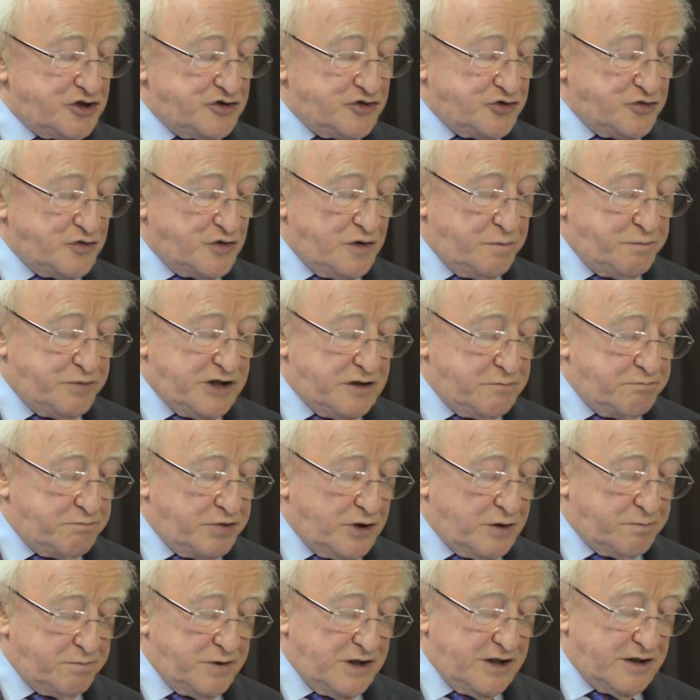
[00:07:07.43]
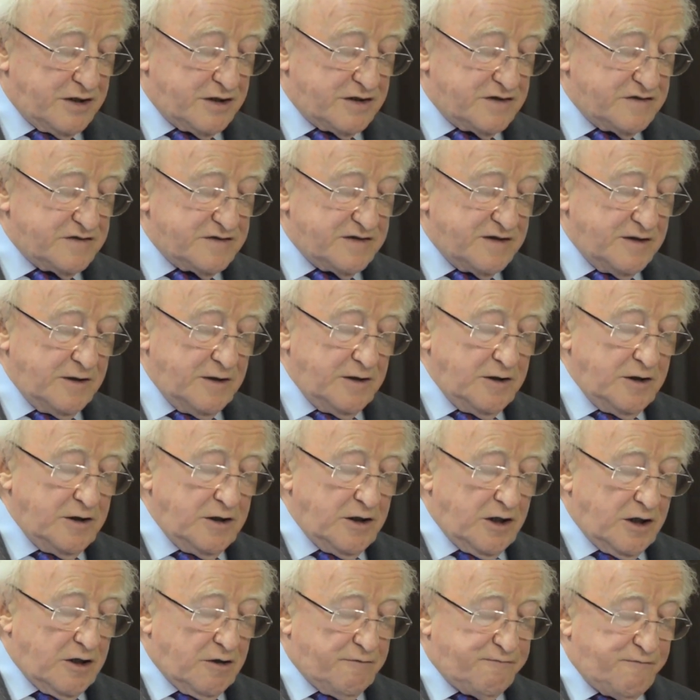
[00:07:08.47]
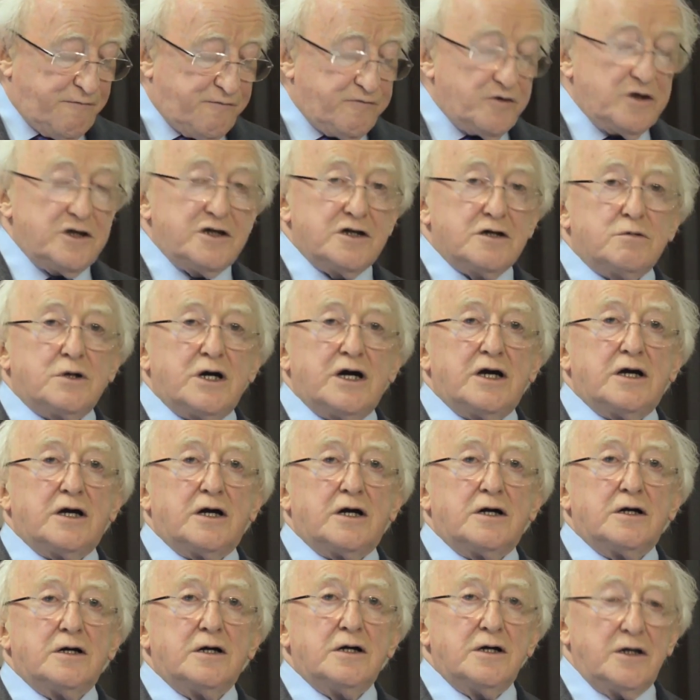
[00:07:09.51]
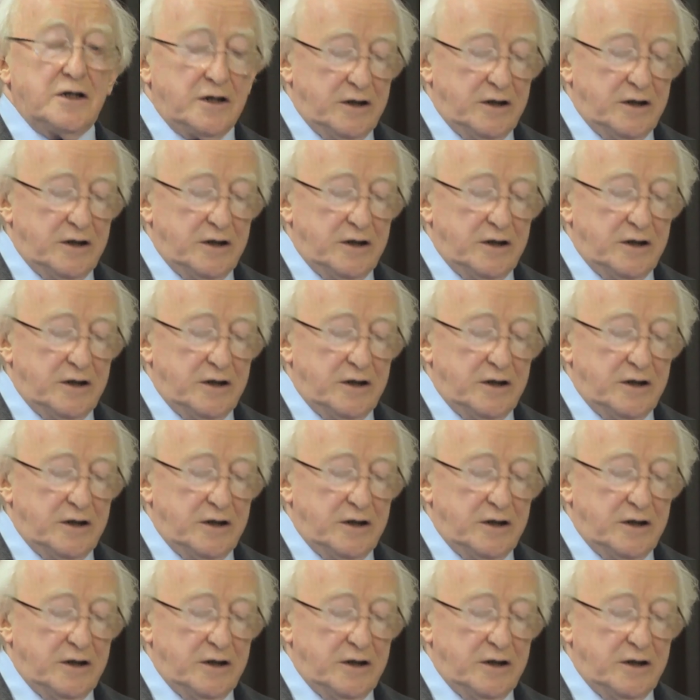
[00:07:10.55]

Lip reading: and European publics are fully aware